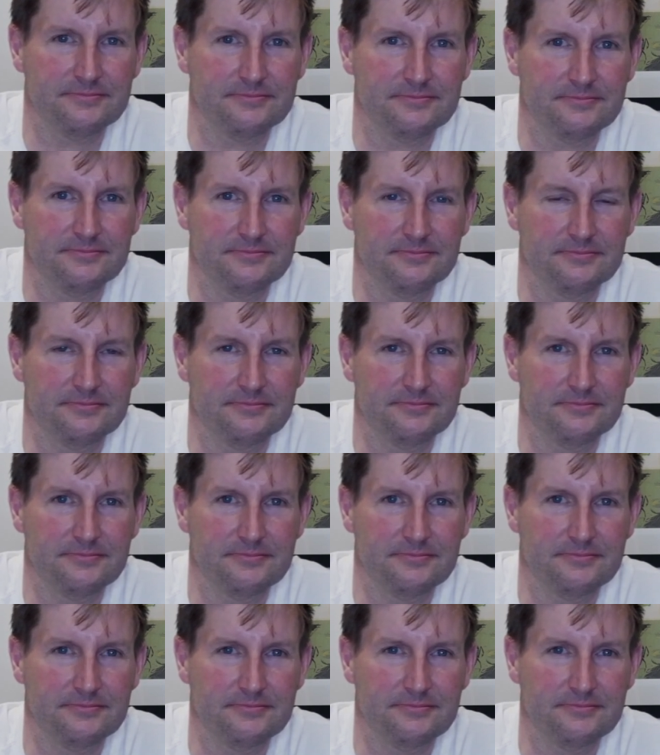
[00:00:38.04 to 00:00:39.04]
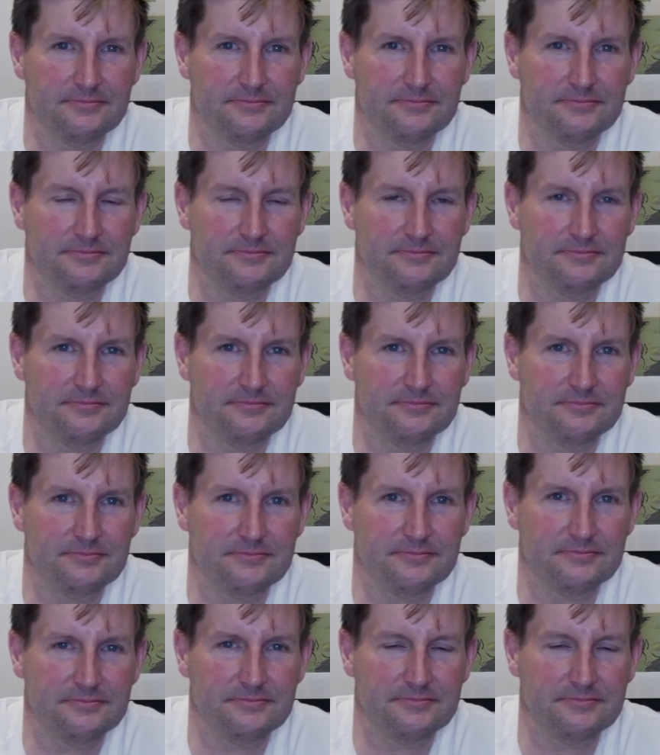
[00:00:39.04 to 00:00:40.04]

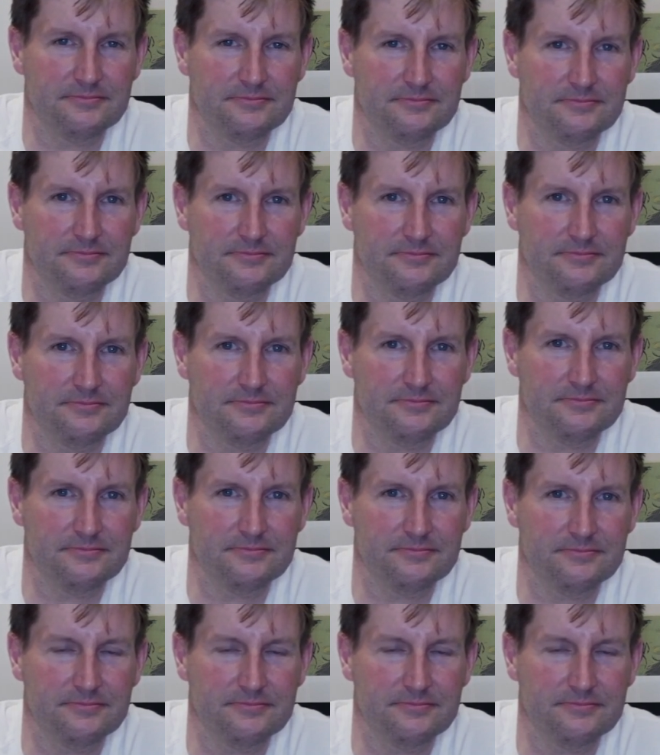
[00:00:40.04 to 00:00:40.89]
(not speaking)